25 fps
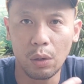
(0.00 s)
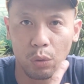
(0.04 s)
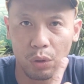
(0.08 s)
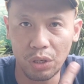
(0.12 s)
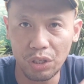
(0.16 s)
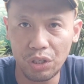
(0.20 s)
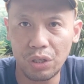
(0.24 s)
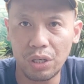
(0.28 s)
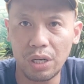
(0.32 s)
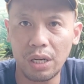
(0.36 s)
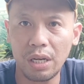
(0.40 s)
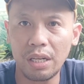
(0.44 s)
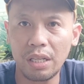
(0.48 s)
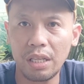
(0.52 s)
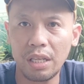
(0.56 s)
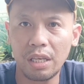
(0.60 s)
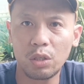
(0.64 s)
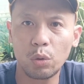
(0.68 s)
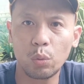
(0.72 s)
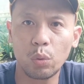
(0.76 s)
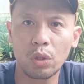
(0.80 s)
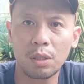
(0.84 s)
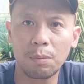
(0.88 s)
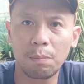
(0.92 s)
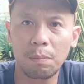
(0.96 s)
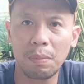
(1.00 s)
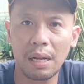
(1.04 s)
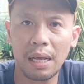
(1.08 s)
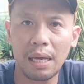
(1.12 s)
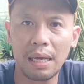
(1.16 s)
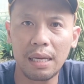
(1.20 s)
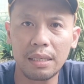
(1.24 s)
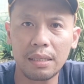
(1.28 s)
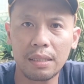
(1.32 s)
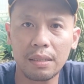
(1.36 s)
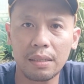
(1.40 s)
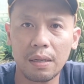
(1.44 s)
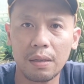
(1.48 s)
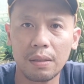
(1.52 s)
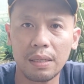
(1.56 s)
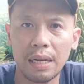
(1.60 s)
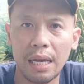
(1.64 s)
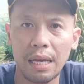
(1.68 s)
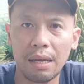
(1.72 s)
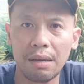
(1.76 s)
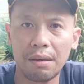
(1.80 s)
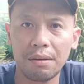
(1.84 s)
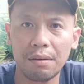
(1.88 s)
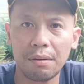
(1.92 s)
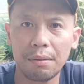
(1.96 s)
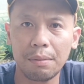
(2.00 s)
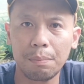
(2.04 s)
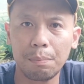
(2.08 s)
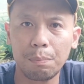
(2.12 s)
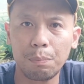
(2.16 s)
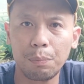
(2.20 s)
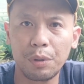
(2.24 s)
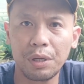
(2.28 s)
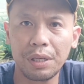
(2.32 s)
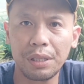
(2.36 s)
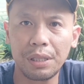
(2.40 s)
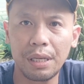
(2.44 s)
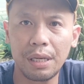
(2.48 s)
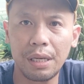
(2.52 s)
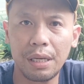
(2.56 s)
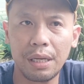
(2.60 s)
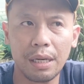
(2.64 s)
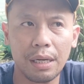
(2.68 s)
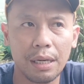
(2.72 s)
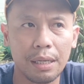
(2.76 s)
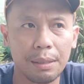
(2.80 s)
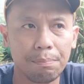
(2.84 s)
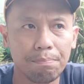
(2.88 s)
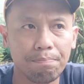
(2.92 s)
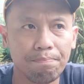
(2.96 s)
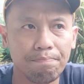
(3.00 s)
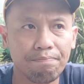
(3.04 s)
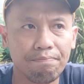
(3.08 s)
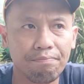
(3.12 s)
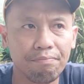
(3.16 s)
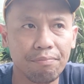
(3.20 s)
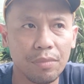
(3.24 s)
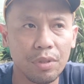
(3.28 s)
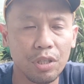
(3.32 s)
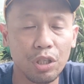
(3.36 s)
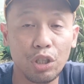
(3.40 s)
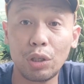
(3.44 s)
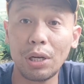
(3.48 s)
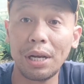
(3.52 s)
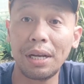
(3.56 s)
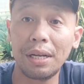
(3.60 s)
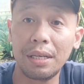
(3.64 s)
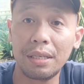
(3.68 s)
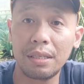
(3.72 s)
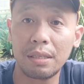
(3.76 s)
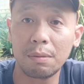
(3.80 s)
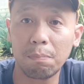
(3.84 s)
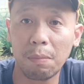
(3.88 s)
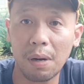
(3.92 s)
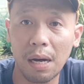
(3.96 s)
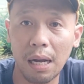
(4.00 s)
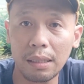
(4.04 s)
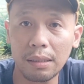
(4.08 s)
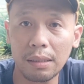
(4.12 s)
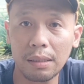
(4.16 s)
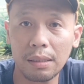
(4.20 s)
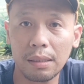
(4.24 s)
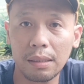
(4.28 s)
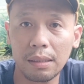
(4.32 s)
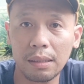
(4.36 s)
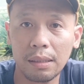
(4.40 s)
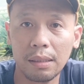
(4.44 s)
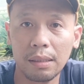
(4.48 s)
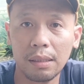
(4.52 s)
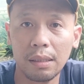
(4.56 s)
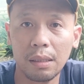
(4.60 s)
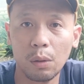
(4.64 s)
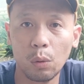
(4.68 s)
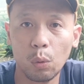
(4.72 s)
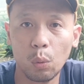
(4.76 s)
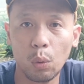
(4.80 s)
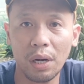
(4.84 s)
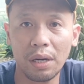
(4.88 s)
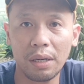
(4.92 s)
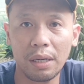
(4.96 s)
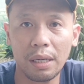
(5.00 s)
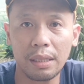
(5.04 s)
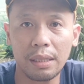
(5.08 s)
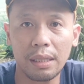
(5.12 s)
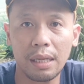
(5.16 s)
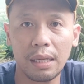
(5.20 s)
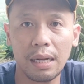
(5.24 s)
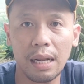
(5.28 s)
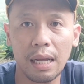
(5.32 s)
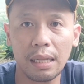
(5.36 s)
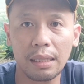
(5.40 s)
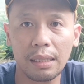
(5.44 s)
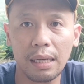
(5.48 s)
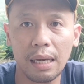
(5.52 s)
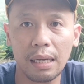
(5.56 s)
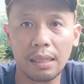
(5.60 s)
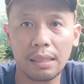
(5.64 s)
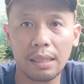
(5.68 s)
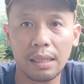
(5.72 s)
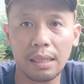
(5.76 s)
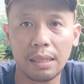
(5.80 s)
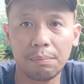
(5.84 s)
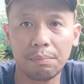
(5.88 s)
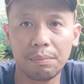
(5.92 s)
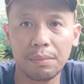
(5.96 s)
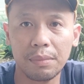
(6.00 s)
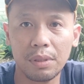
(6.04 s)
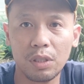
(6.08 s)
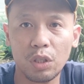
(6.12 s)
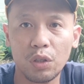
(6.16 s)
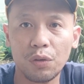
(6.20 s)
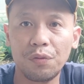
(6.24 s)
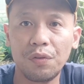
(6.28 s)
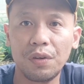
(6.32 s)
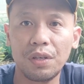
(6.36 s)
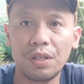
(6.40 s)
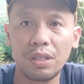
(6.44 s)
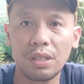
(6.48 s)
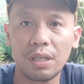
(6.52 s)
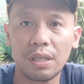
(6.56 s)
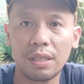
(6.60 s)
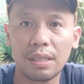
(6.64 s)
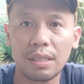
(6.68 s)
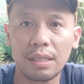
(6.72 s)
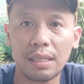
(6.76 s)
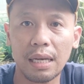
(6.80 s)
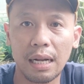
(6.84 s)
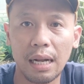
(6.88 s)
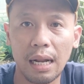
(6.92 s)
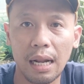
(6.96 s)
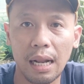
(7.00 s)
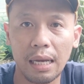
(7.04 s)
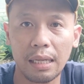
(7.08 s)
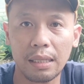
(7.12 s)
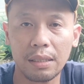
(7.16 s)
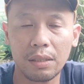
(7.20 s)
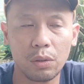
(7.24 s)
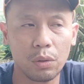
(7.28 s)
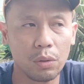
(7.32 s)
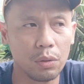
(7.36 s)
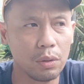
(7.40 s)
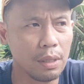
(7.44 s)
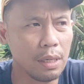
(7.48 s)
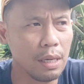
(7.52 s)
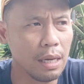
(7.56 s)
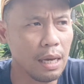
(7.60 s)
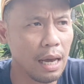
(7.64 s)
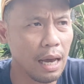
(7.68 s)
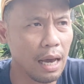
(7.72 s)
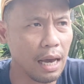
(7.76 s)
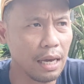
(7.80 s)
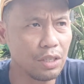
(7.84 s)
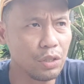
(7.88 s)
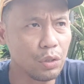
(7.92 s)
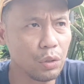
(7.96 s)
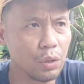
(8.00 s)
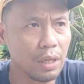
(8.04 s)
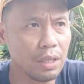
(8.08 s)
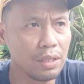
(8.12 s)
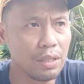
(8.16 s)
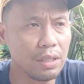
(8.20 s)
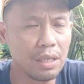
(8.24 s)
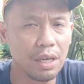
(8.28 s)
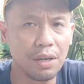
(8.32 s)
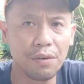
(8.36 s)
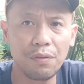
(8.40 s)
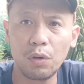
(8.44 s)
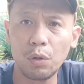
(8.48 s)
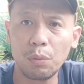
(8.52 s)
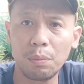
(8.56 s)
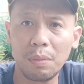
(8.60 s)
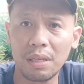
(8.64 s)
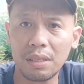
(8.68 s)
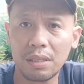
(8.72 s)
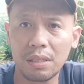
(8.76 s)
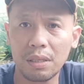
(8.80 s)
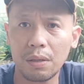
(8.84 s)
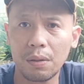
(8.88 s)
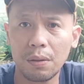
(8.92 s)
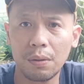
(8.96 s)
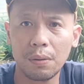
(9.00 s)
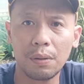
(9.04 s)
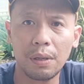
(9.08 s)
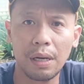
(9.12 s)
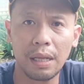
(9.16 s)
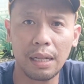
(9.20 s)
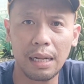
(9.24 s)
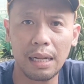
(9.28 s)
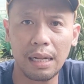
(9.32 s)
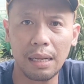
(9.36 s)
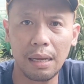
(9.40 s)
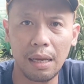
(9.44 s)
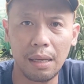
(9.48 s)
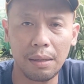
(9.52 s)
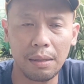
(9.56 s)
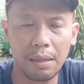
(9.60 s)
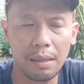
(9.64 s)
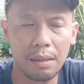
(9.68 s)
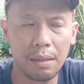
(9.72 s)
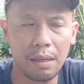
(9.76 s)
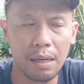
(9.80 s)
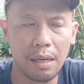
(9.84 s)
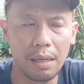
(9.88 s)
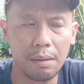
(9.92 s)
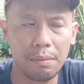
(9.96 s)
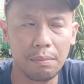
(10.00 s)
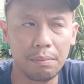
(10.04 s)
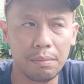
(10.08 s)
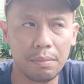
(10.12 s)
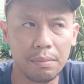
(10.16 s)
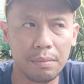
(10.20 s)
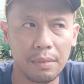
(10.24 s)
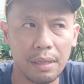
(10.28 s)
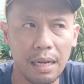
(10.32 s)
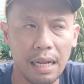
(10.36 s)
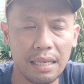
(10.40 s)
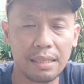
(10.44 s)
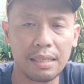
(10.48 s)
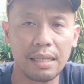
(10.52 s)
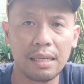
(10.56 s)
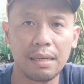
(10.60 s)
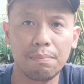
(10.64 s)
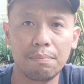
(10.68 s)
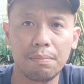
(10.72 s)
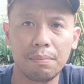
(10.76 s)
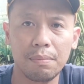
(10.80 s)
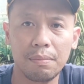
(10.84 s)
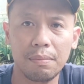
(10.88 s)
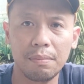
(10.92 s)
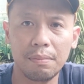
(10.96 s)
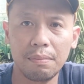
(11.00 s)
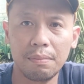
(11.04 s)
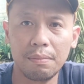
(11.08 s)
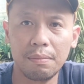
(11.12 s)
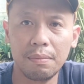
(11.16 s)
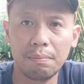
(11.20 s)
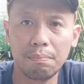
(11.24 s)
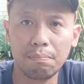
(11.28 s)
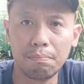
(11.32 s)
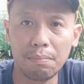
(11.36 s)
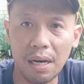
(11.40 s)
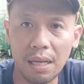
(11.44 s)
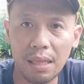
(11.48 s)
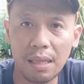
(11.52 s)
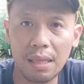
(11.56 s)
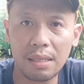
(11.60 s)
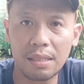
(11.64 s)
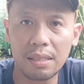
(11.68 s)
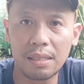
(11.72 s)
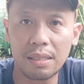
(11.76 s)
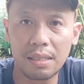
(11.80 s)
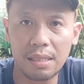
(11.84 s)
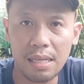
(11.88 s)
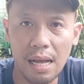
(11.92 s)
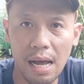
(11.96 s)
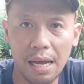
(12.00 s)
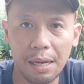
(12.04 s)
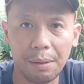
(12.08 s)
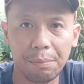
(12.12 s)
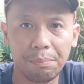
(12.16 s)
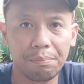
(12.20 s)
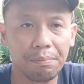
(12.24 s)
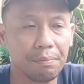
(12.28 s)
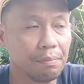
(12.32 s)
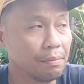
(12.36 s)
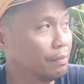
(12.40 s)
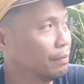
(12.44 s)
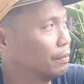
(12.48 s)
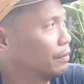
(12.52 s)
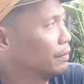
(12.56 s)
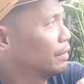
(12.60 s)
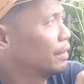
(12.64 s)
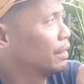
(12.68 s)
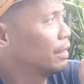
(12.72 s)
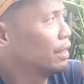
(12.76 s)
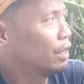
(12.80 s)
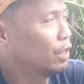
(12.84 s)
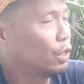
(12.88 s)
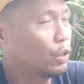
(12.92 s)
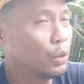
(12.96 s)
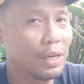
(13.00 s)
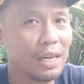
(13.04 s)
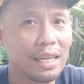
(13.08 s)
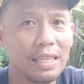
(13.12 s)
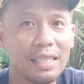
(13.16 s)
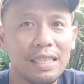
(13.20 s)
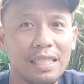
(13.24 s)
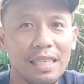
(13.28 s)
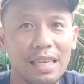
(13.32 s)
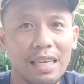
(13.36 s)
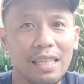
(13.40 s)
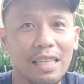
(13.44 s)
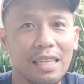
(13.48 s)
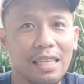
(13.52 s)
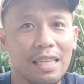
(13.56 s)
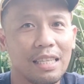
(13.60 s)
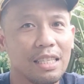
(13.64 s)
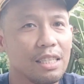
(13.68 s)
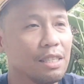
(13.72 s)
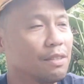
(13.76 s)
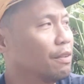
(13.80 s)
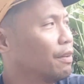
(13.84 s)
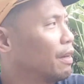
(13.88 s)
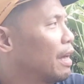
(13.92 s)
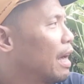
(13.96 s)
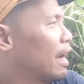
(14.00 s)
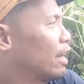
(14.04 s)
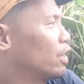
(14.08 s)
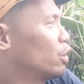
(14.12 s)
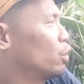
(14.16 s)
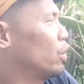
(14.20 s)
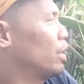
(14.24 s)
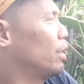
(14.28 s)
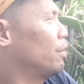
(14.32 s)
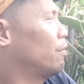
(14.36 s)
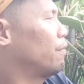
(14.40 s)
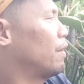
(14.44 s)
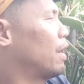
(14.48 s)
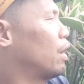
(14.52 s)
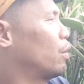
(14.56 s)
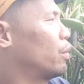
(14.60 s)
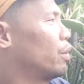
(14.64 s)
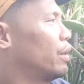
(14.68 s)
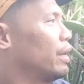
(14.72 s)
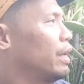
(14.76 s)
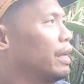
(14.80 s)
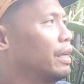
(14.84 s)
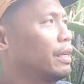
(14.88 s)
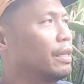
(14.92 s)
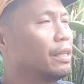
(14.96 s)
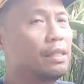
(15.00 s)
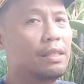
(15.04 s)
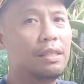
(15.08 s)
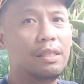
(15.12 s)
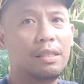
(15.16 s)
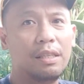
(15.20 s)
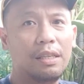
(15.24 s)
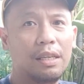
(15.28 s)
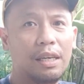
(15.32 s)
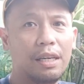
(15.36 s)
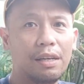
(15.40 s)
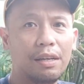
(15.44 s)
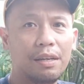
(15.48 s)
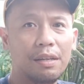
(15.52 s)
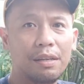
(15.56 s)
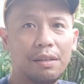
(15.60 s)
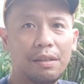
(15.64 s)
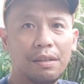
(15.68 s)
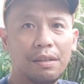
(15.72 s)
originally, this was placed on a pretty shady spot where it did not get sufficient sunlight. So as you can see, a few months ago, in less than a month's time, you can see that it's actually flowering here.